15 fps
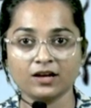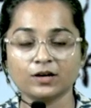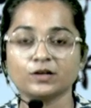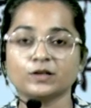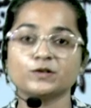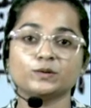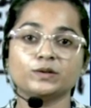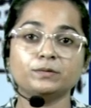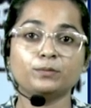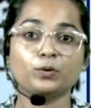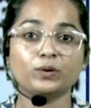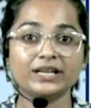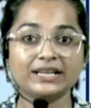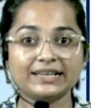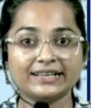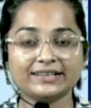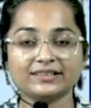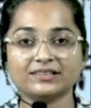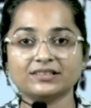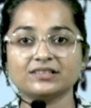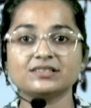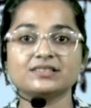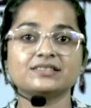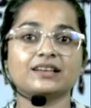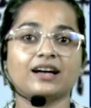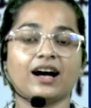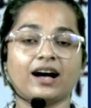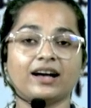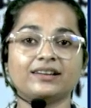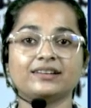So the Modi letters
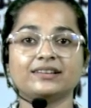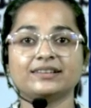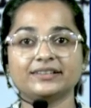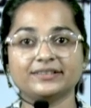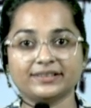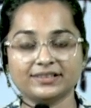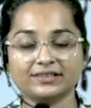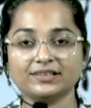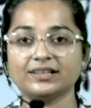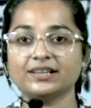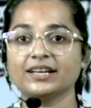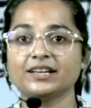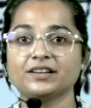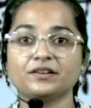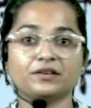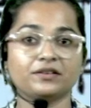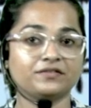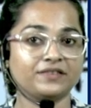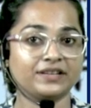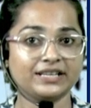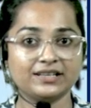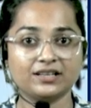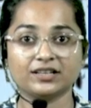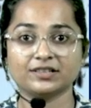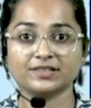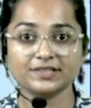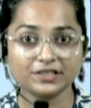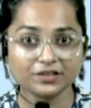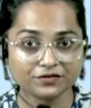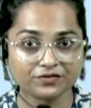are written in a very
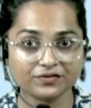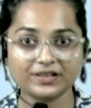cursive,